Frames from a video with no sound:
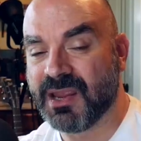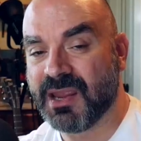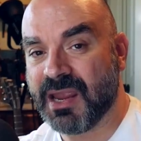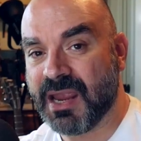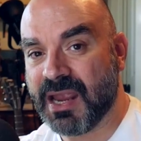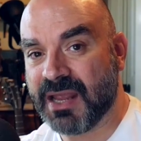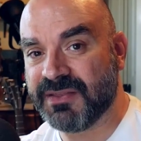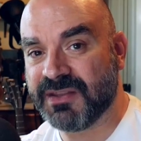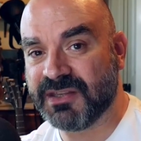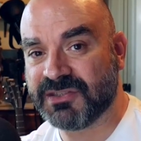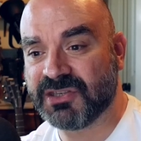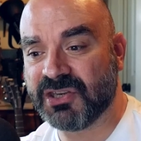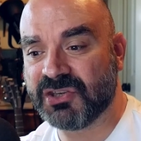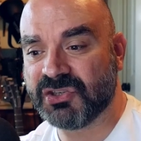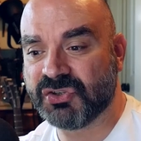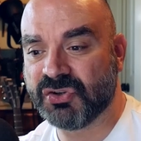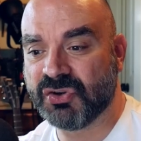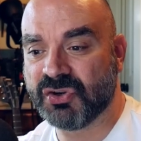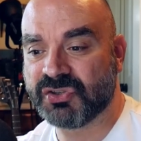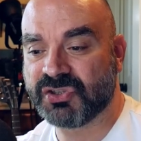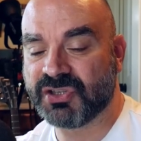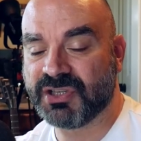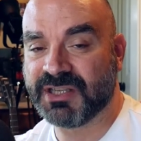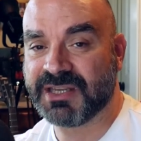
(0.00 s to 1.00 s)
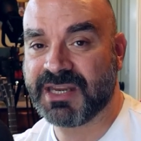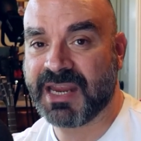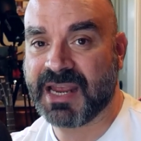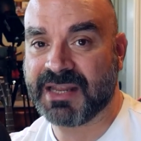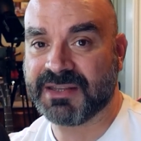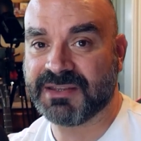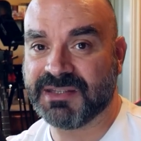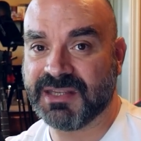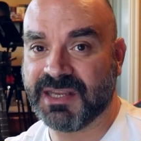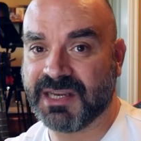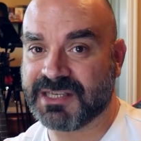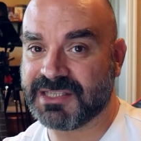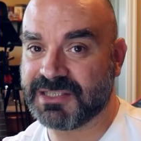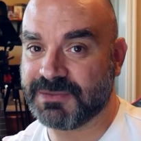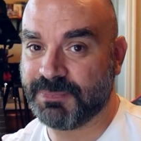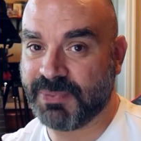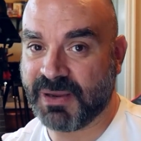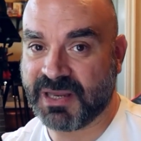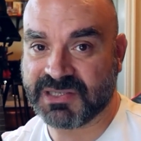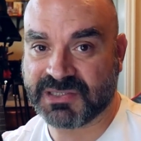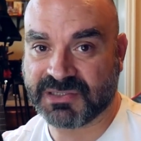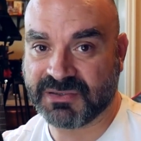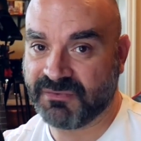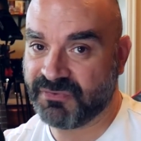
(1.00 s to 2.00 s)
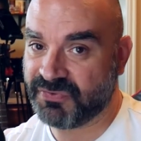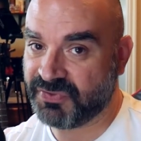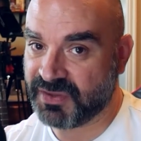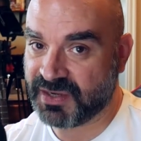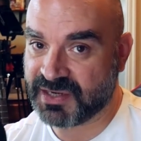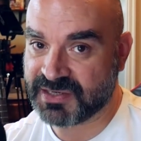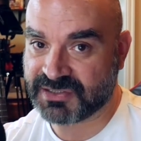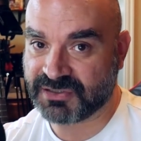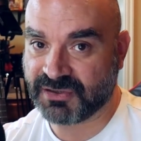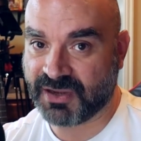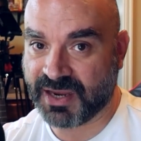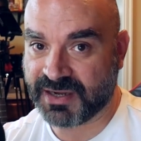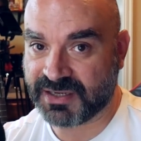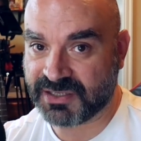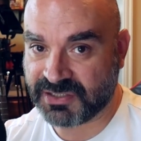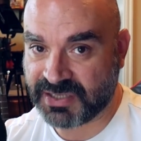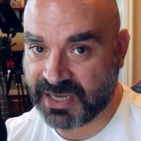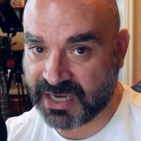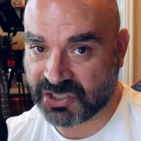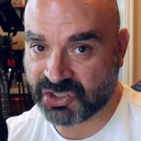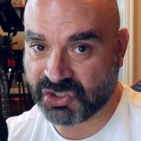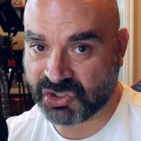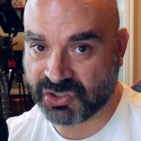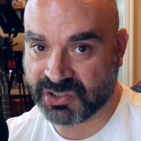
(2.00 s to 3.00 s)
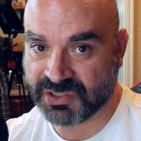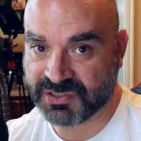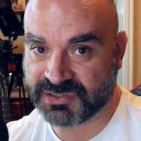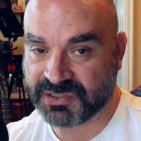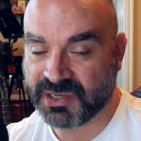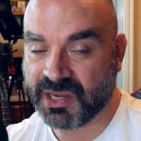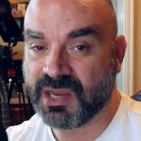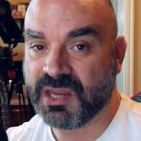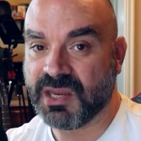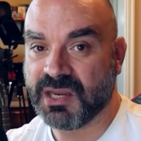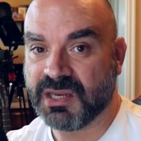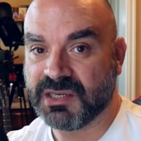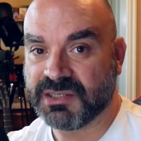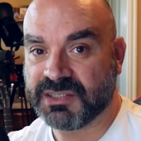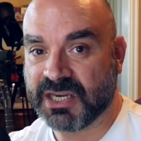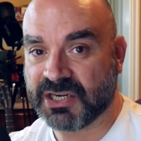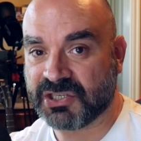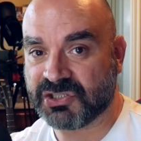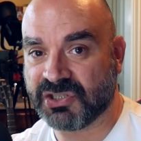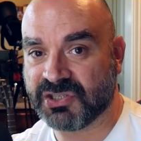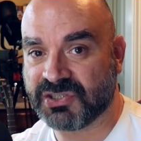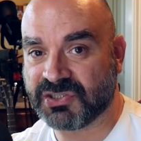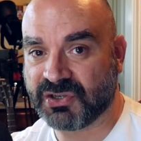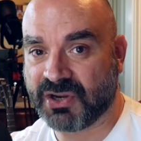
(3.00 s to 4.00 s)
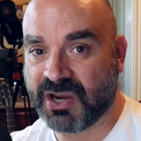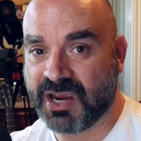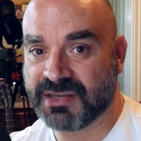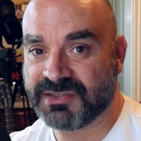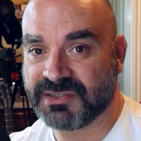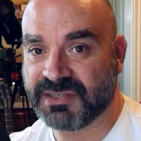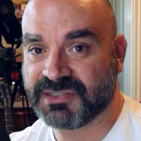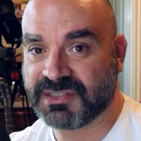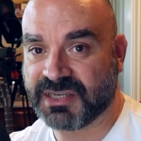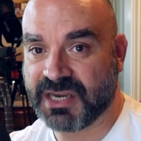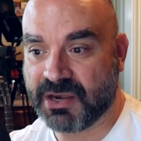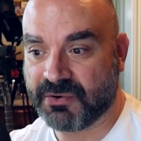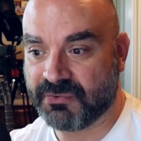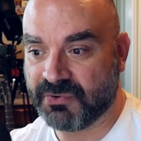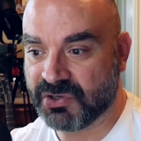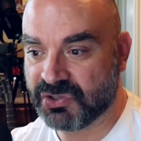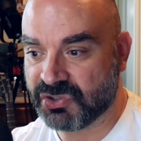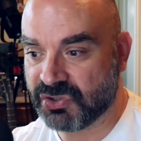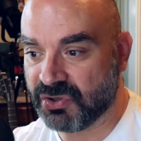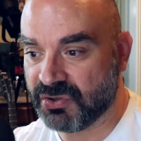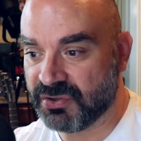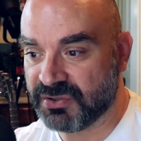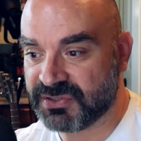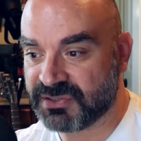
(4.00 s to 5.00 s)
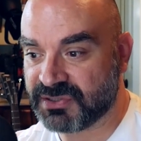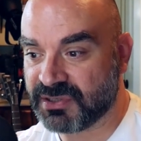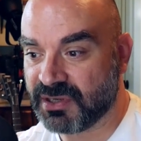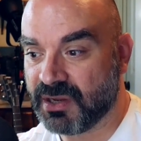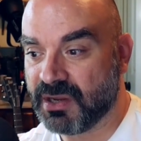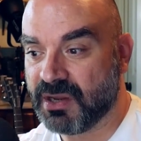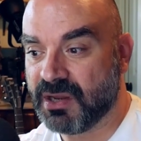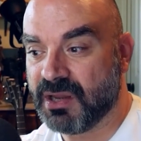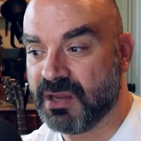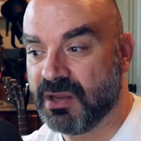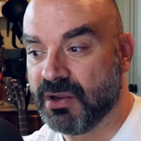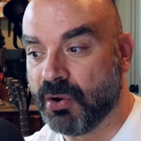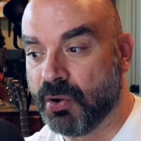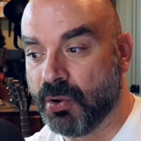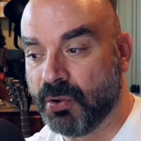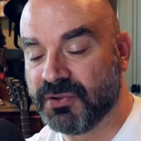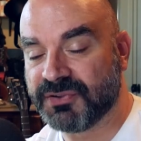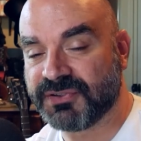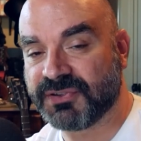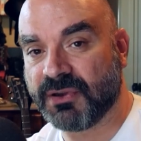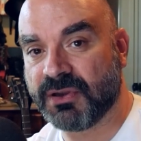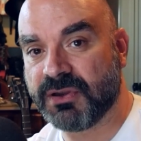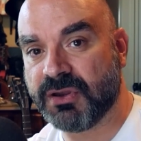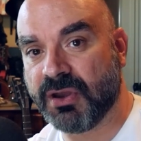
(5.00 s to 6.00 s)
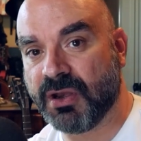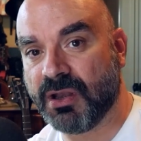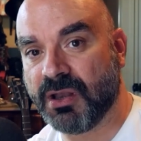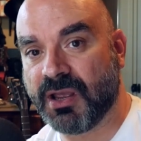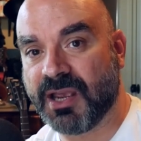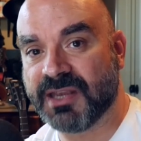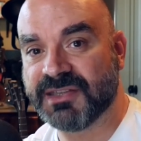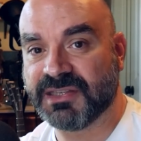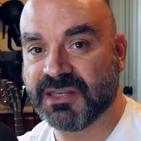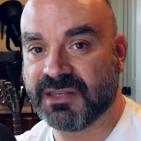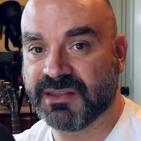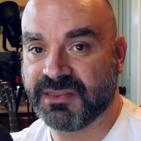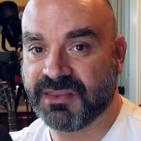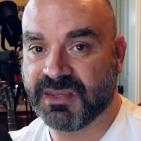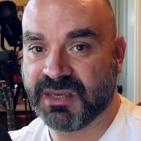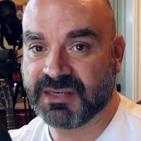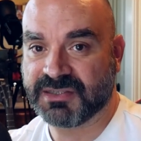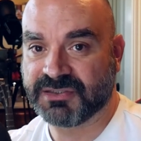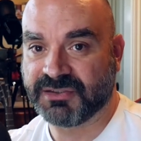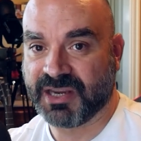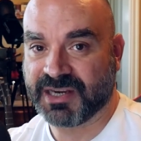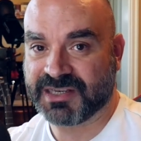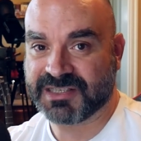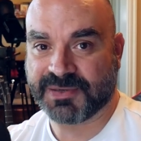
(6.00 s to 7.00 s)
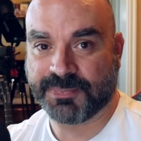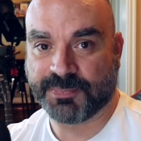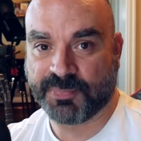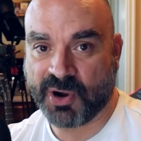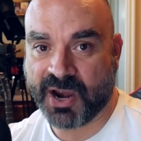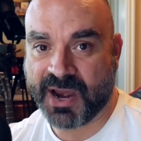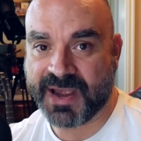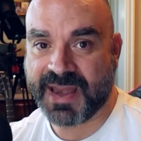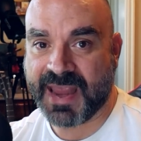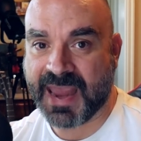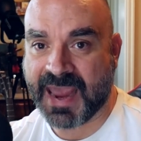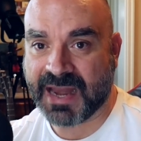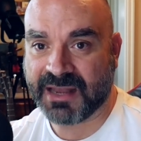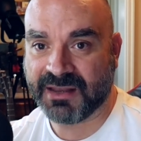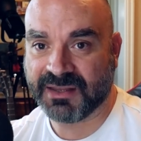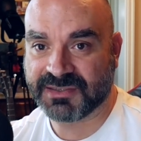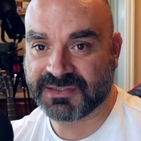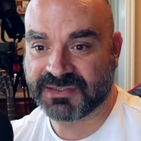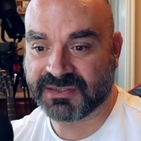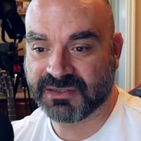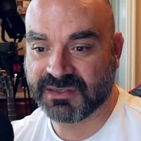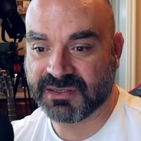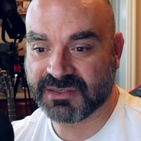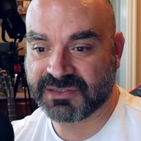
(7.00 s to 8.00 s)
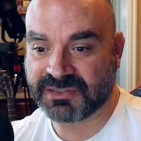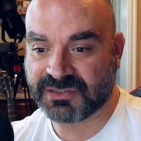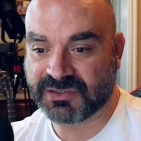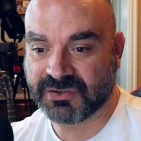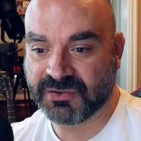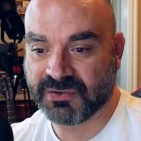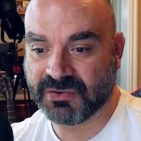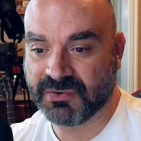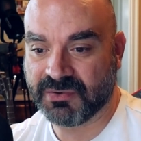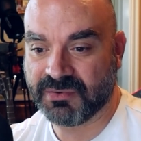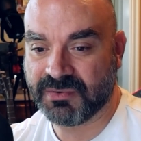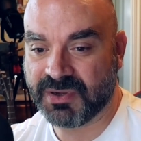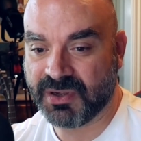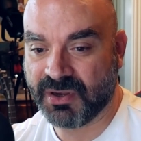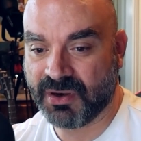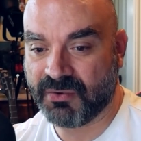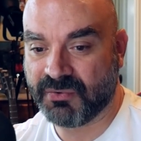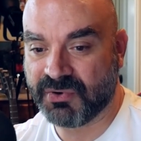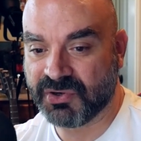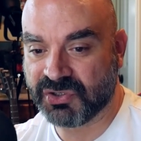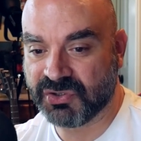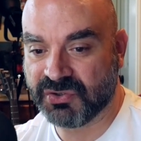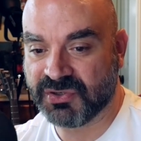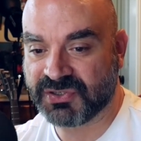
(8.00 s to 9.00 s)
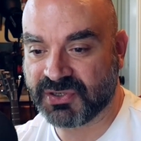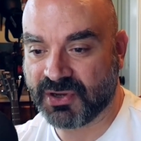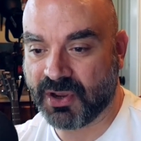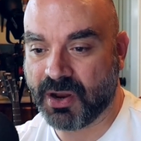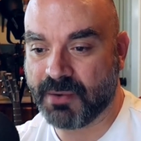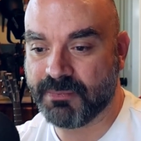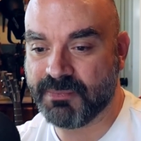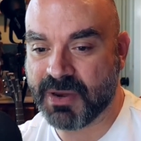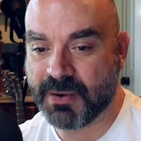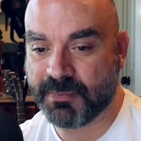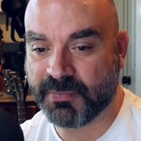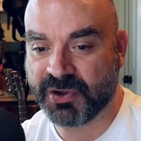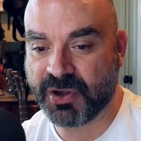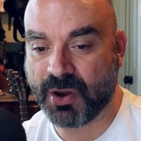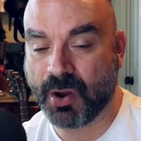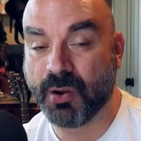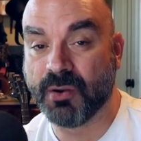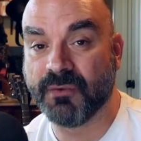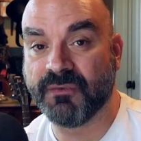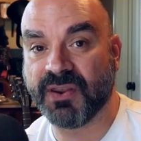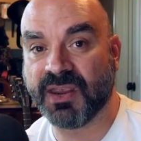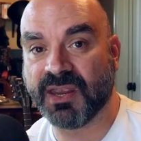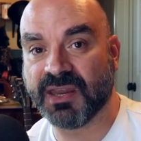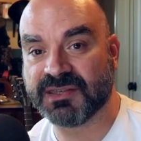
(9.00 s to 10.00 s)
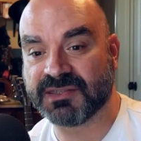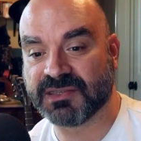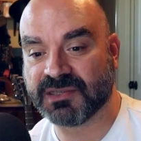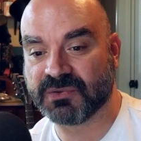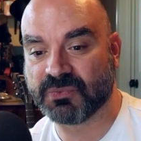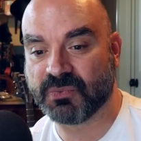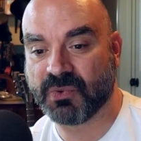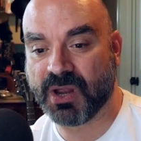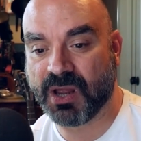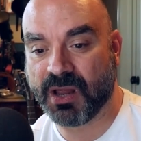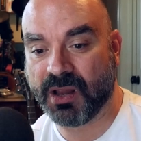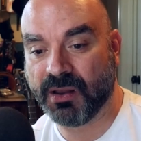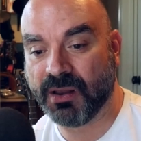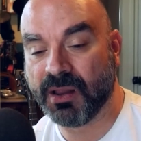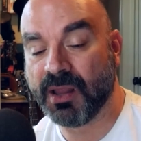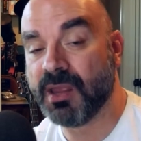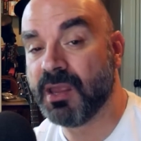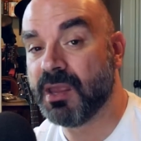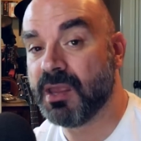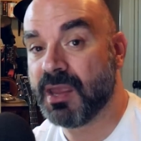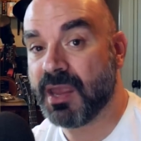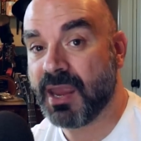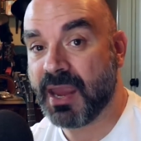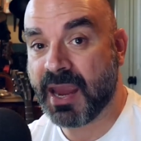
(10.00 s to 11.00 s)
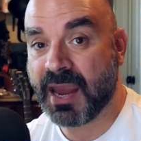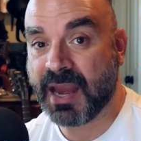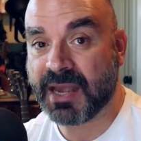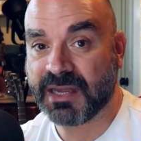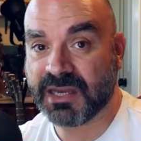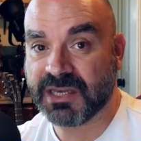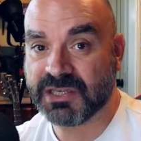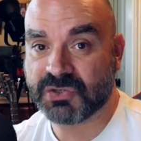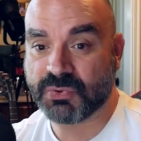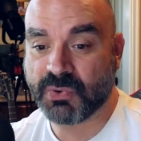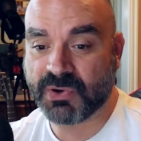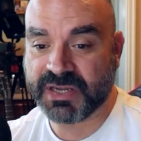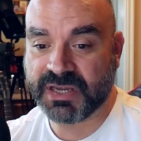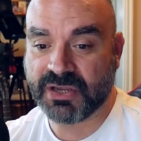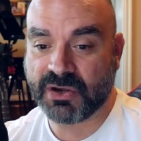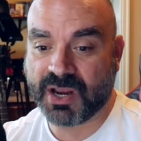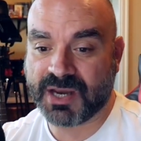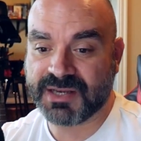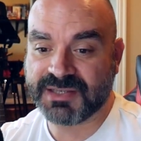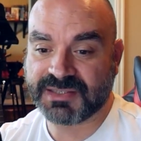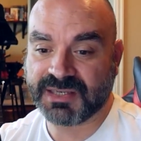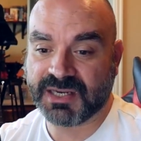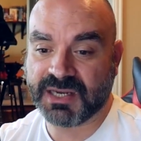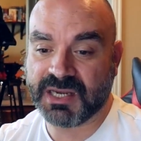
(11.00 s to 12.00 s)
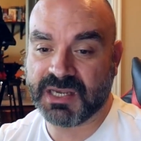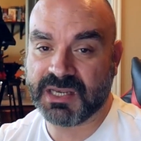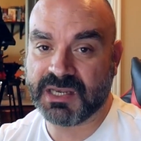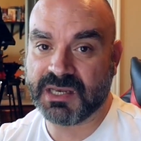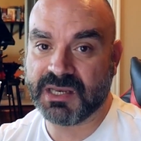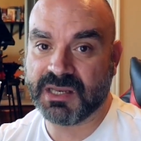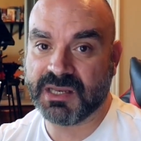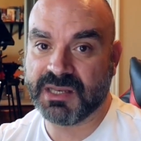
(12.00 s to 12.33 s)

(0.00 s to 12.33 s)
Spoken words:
And this is usually at the expense of things like textures. Texture sizes get reduced, also utilizing things like sprite atlases to, reduce on memory overheads as well. And in 2019,